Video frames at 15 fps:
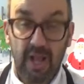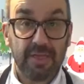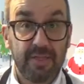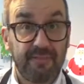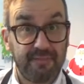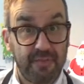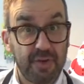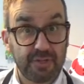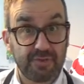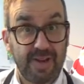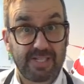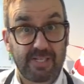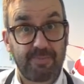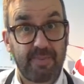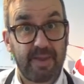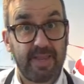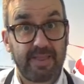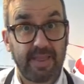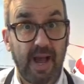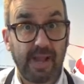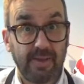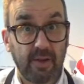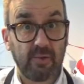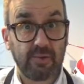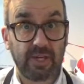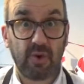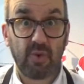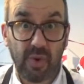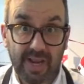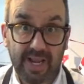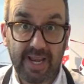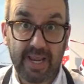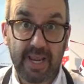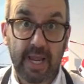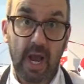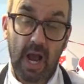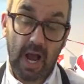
The first recipe that I'm going to quickly